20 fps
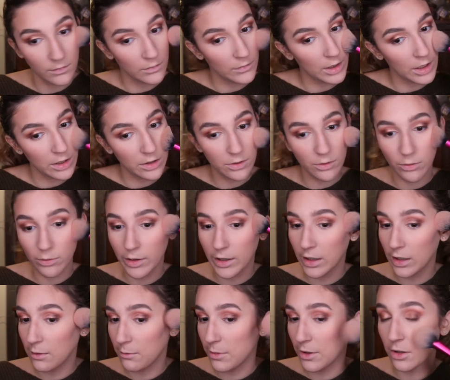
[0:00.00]
Just
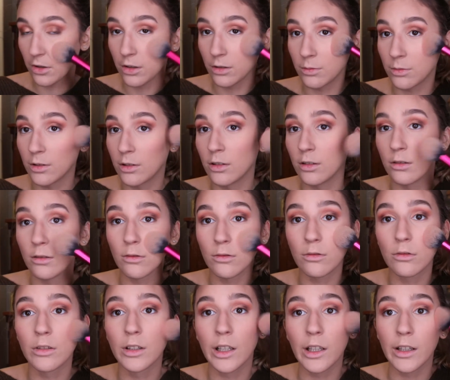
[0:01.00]
really buildable,
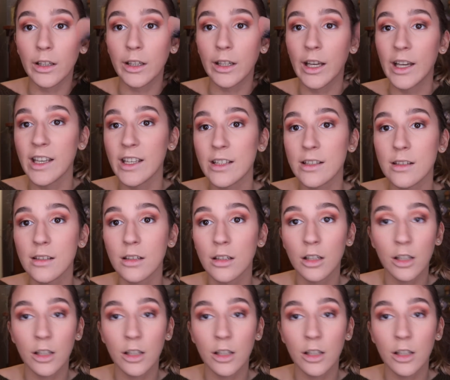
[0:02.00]
really nice